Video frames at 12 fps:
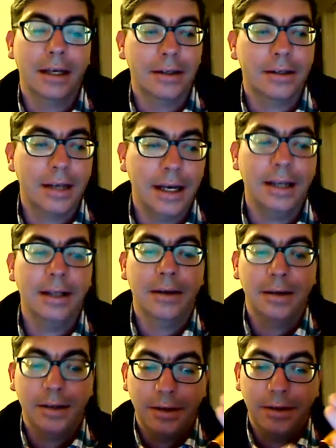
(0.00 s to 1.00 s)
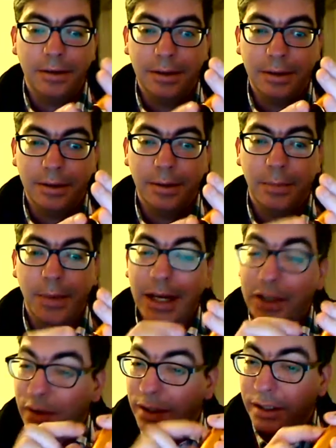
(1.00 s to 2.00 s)
As I say, that, you know, the
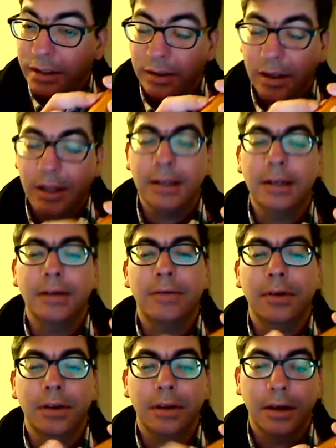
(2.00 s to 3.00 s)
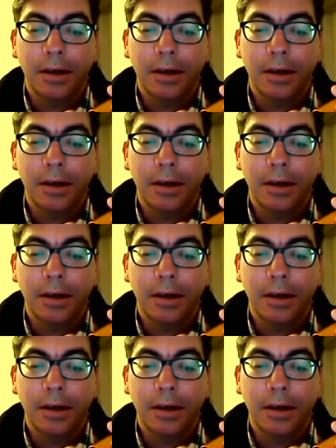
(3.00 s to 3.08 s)
battery is slightly different,